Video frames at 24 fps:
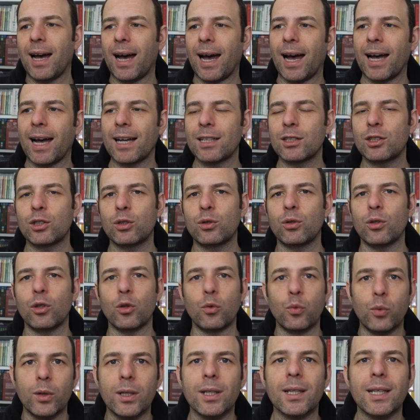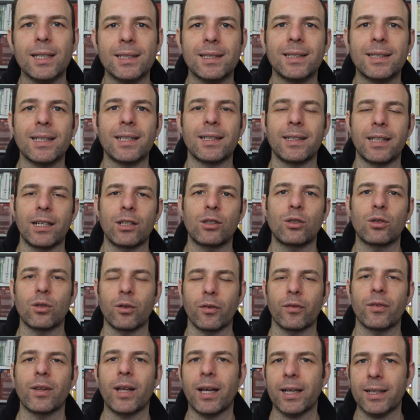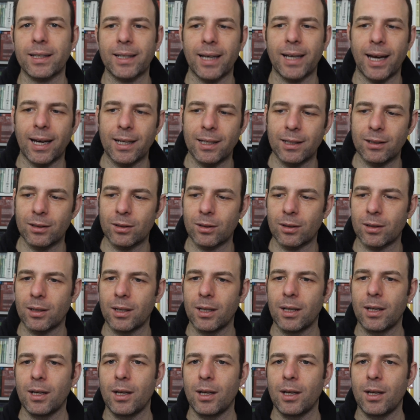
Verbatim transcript: adds to the realistic nature of that character.